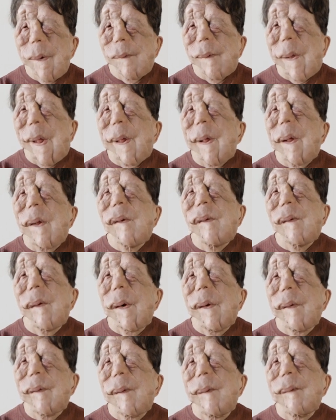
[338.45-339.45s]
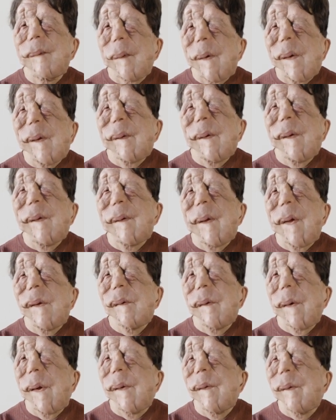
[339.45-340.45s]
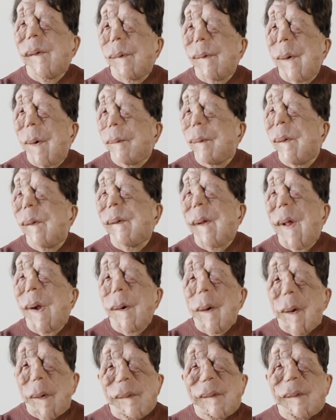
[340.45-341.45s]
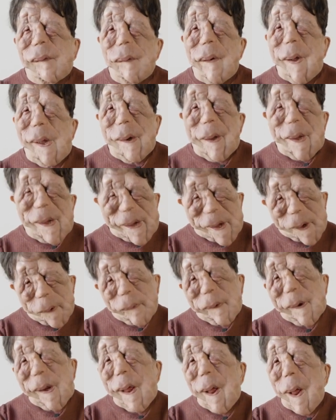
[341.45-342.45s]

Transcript: making sure that the voices they're trying to represent on screen are equally